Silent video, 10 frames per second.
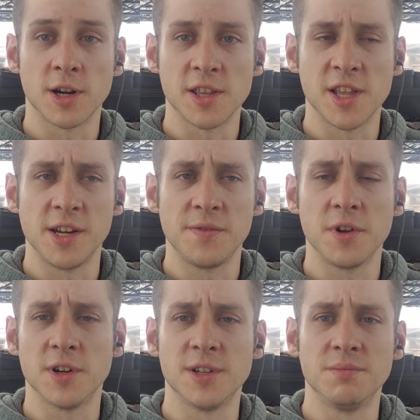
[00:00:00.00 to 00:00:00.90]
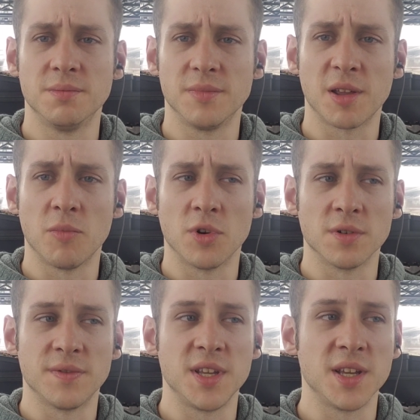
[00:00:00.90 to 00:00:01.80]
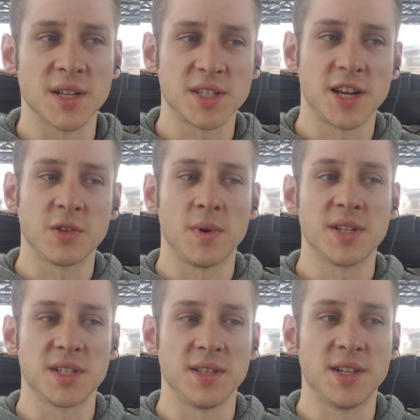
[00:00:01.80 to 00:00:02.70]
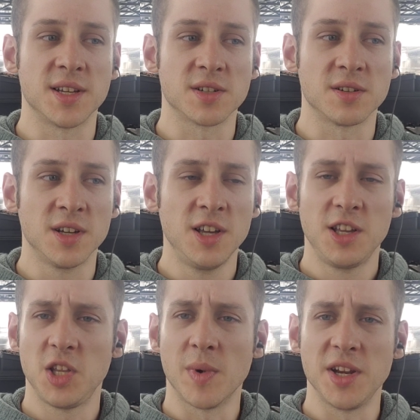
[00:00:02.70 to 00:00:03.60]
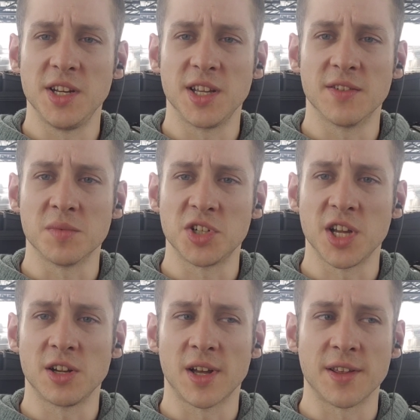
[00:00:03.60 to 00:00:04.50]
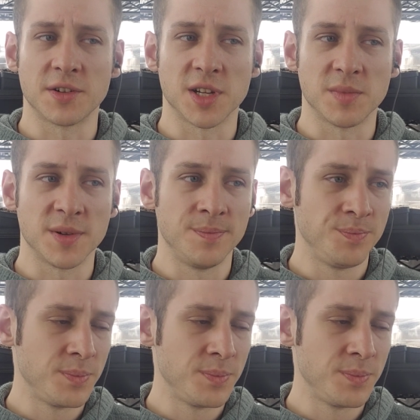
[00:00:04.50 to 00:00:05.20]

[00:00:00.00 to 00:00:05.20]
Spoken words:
And then if you're in like more of the southwest in the desert, you might need to give them a shade cloth or something.